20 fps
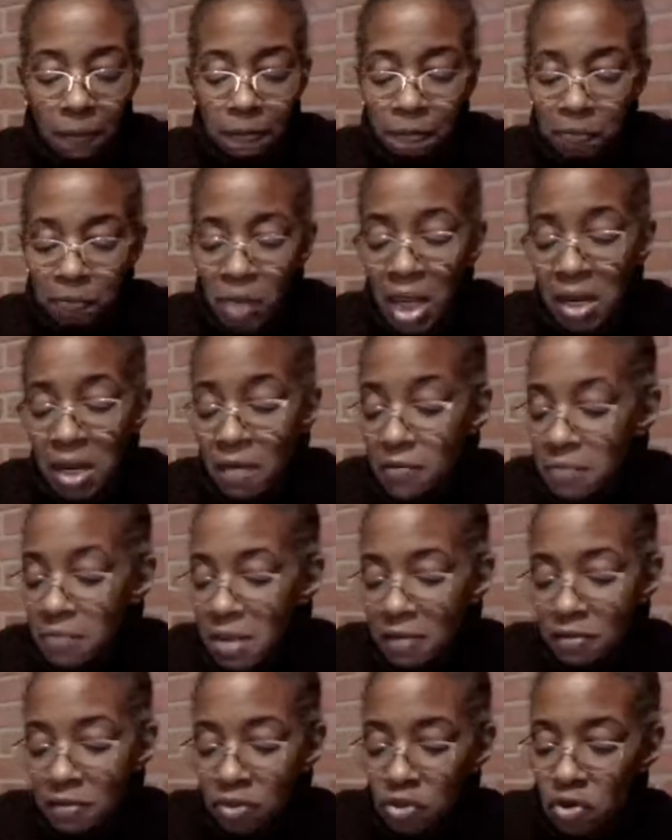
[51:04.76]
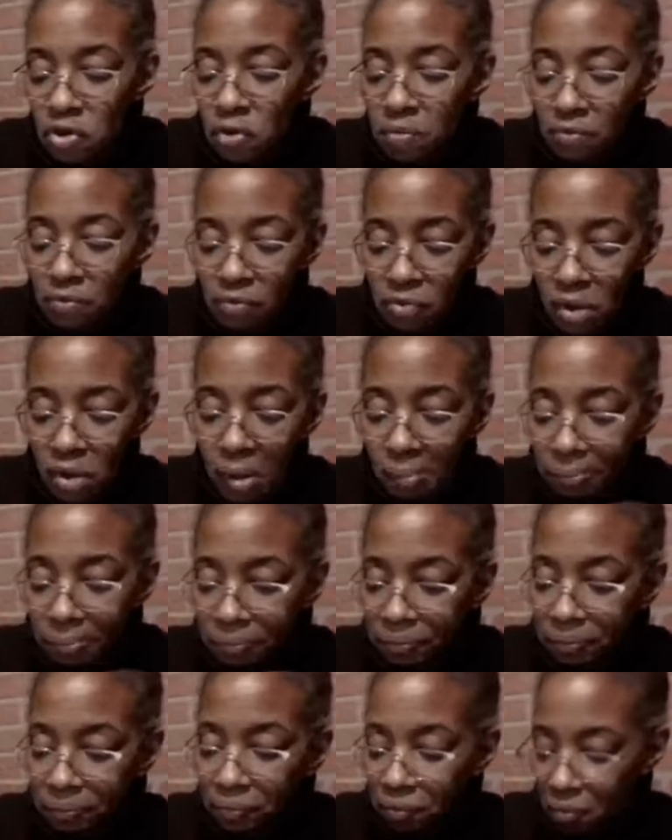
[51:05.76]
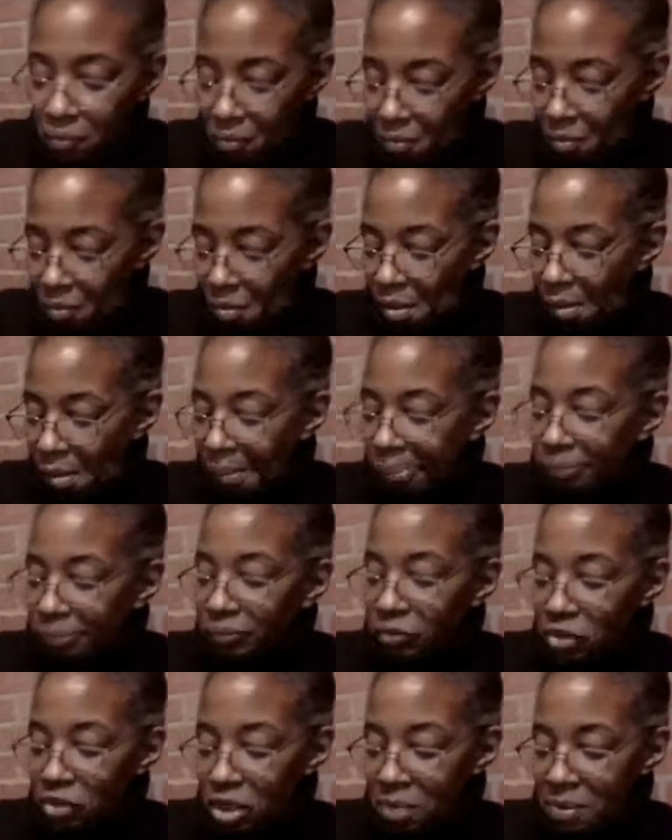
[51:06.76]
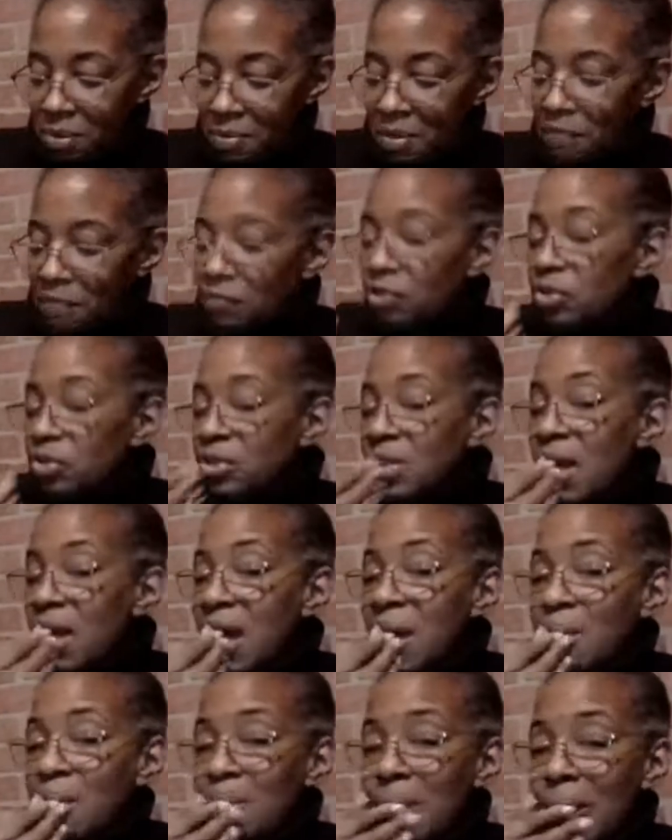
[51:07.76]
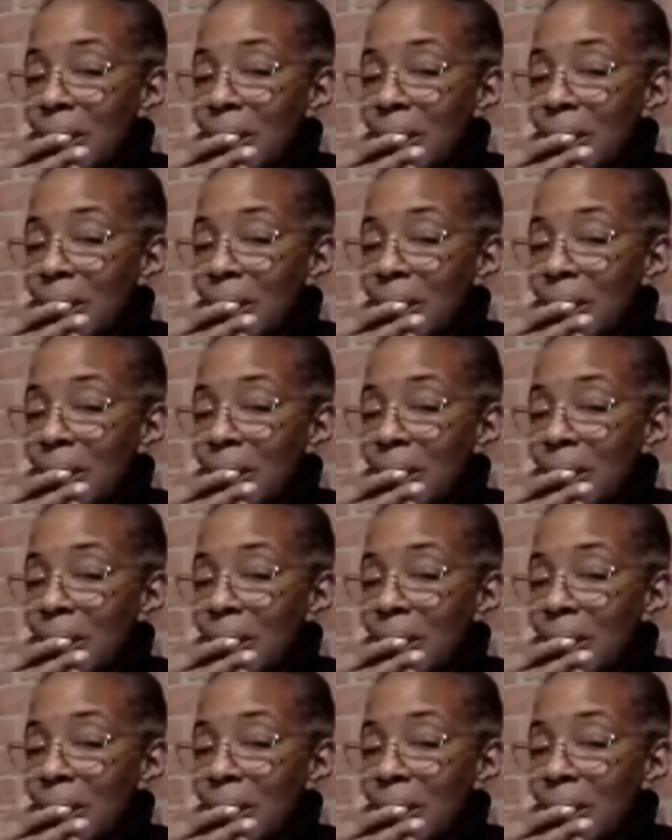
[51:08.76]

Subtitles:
I never made risotto before. It's going to be my first time,